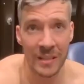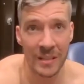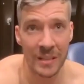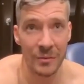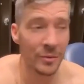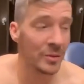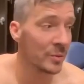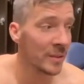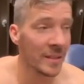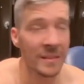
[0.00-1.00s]
who you would
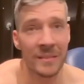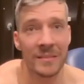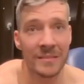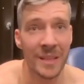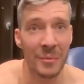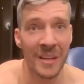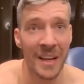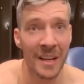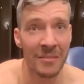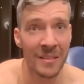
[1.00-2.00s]
cut,
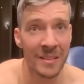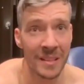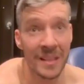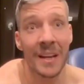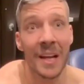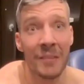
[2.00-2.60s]
but